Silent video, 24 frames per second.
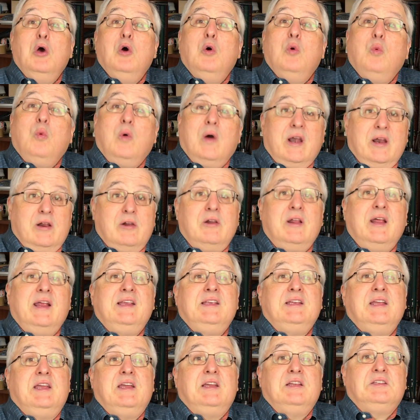why don't I
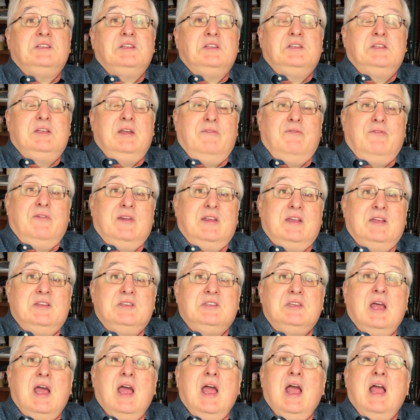take it to
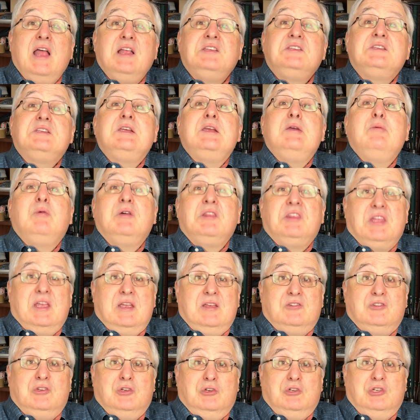Tiffany's and see what they
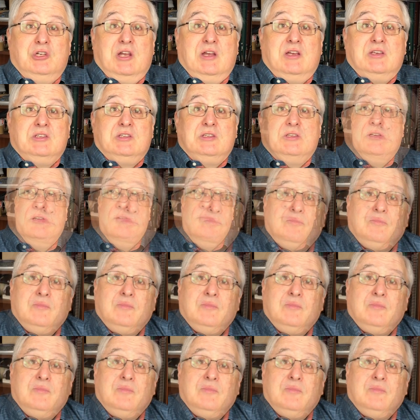suggest?